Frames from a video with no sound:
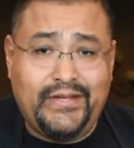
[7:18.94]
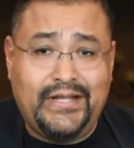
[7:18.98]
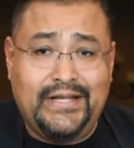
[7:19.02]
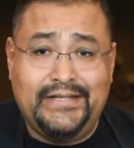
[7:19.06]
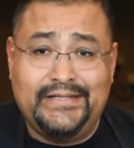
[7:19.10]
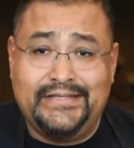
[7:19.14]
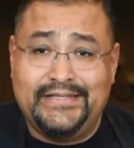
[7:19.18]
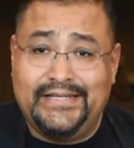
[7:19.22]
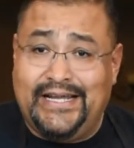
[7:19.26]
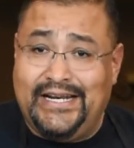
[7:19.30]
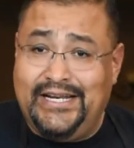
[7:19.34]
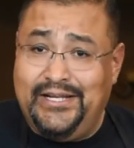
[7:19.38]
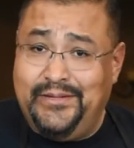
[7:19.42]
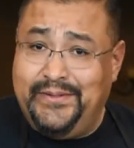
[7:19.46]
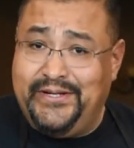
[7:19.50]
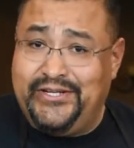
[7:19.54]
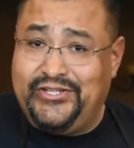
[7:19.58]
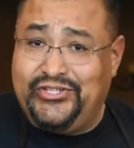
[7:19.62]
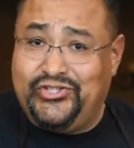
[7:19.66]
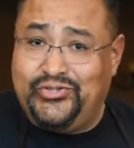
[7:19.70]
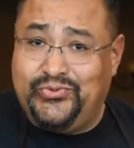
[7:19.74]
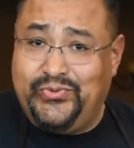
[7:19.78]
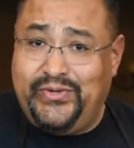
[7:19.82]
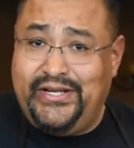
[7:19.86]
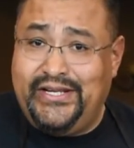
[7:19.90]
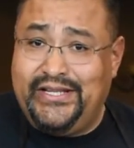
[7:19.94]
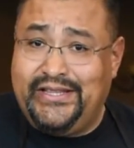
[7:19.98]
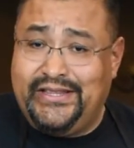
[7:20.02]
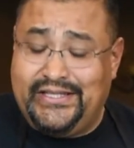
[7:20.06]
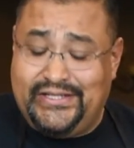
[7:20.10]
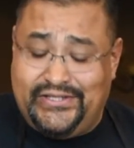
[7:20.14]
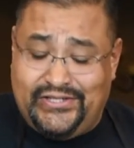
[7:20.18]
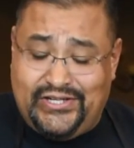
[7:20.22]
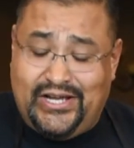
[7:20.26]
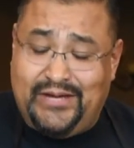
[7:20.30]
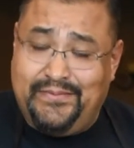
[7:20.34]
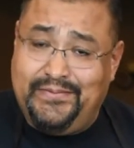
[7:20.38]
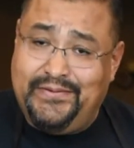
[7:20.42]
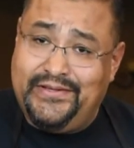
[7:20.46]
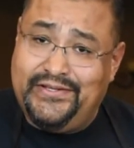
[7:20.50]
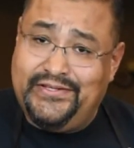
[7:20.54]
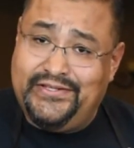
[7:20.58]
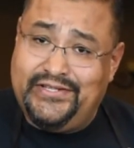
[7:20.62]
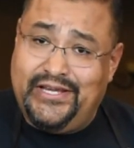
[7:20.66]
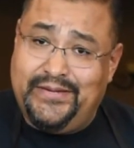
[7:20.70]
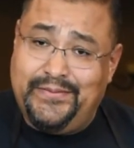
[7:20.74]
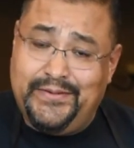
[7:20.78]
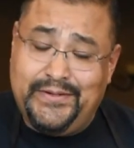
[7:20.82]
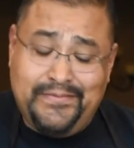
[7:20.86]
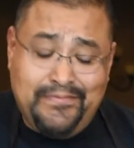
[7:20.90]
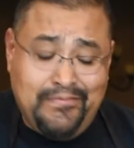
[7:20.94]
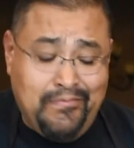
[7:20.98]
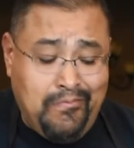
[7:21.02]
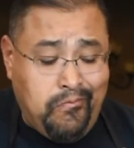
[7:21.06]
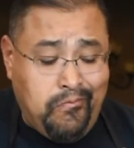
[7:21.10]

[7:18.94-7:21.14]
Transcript: It's got a little bit of sweet at the top of the salmon,